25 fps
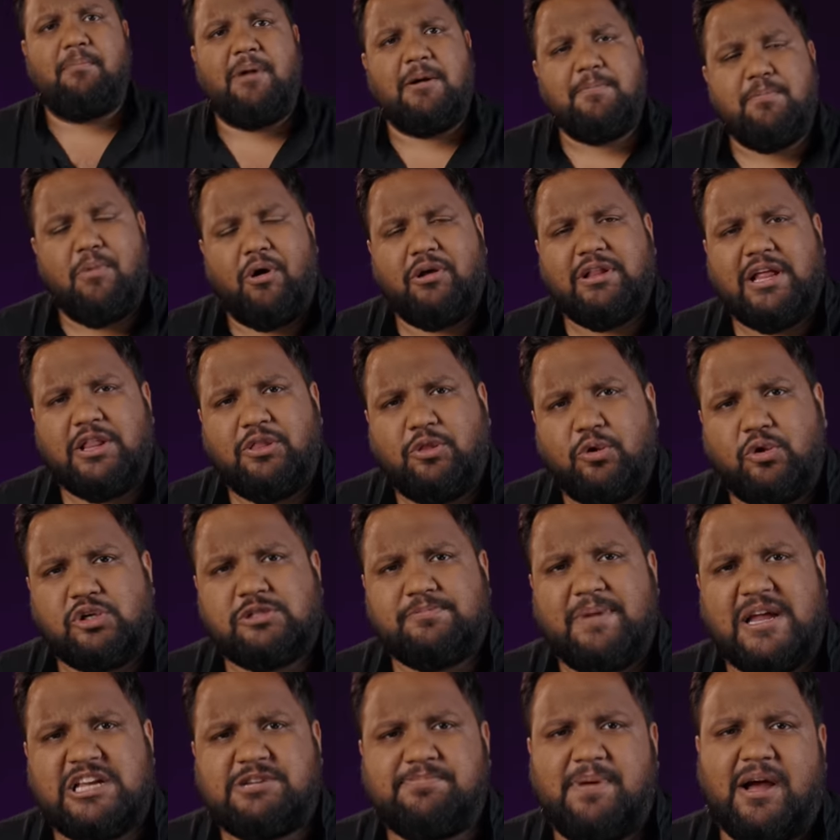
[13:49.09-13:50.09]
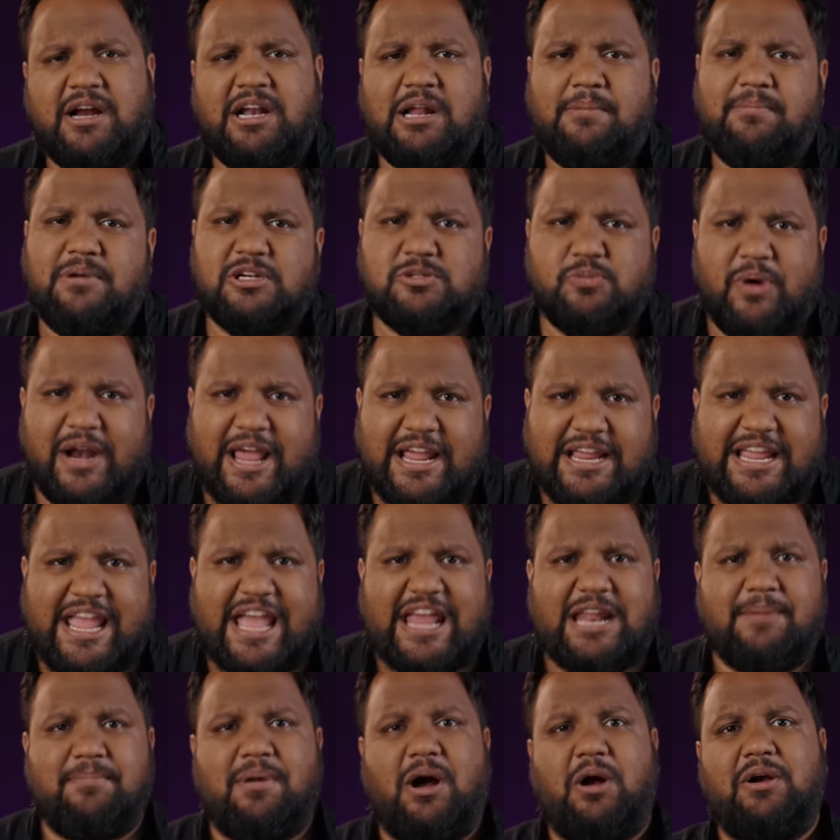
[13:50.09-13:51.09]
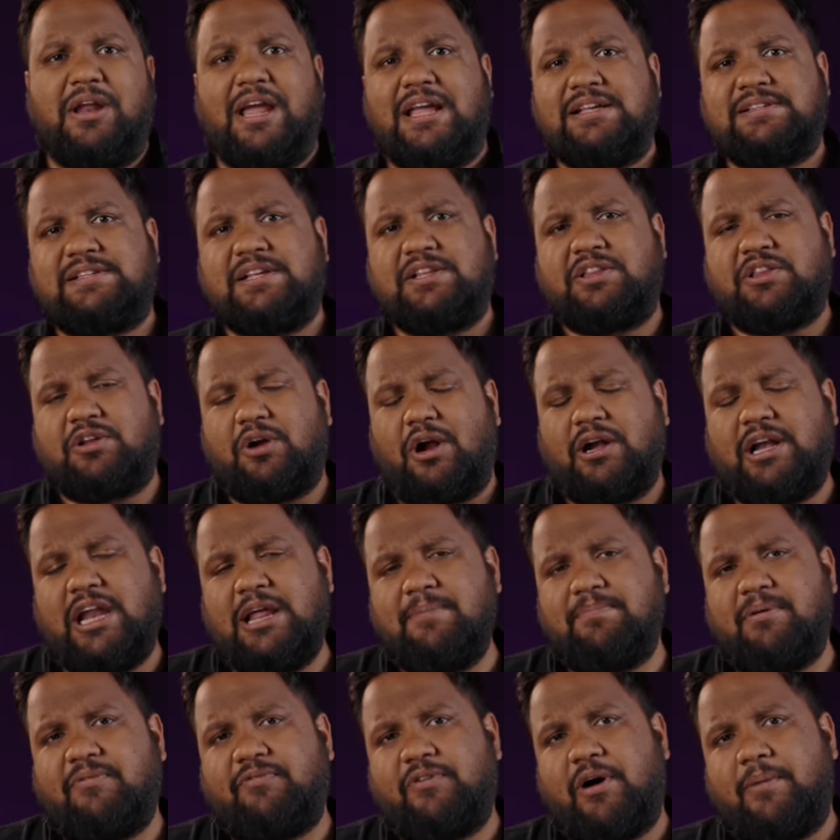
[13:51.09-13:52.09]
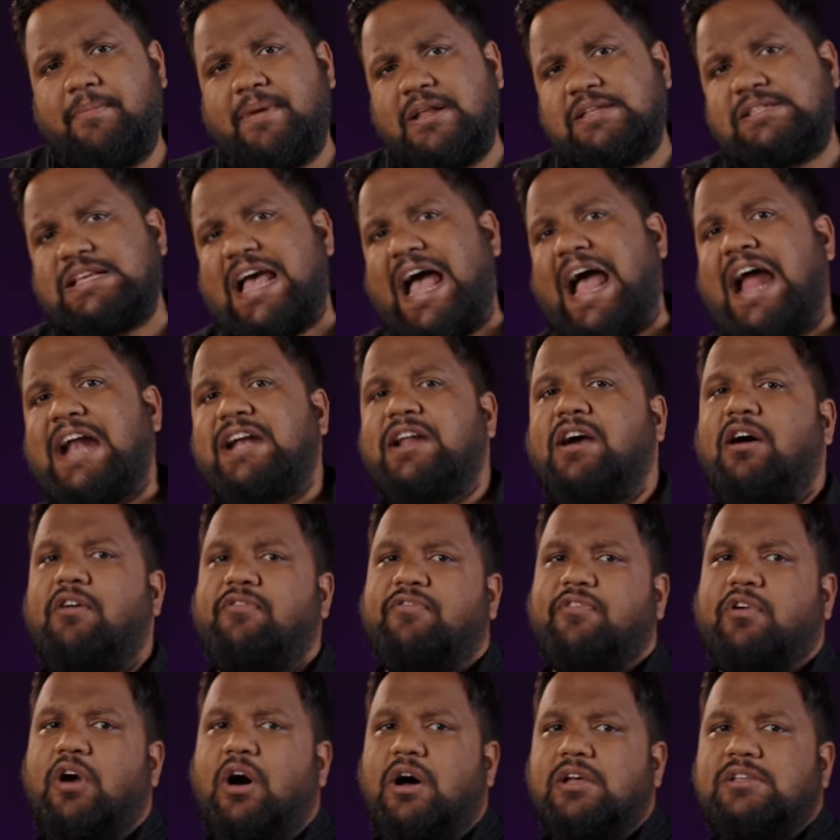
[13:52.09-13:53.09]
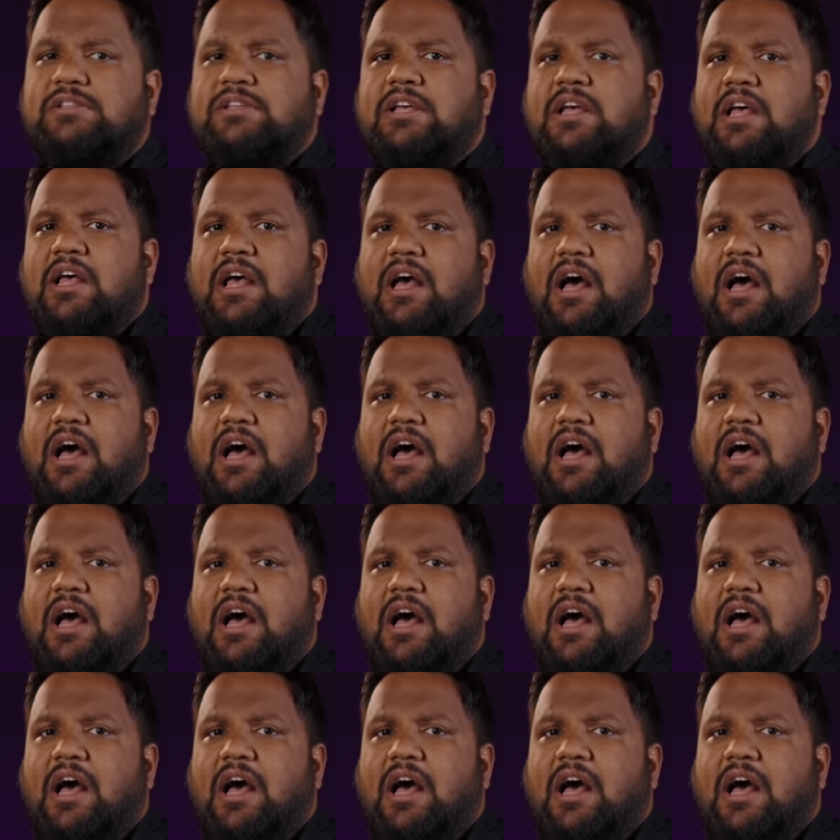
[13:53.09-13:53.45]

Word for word: But more than those benchmark numbers, what I care about is the throttling performance and of course,